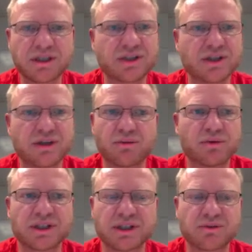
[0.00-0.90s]
We
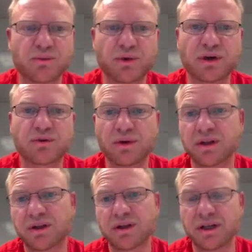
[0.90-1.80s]
essentially just
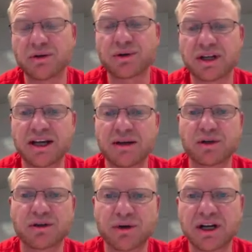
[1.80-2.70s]
worked with Notre
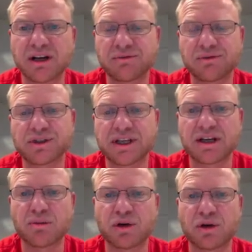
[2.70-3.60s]
Dame on creating our first
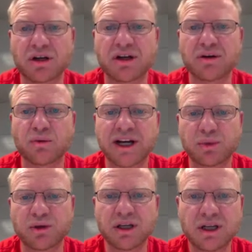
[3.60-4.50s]
data model on a
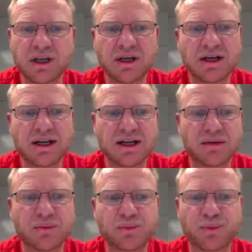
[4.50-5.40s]
whiteboard,
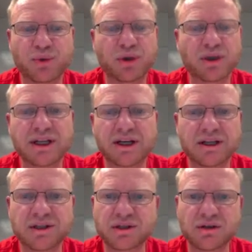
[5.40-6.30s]
brought that
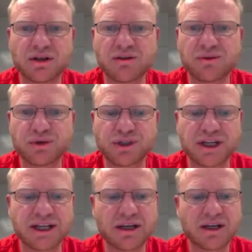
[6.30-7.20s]
into
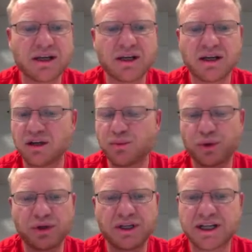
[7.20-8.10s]
Neo4j,
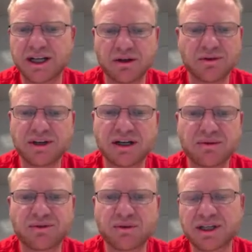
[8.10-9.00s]
imported data
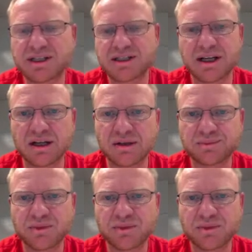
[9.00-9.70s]
from Excel,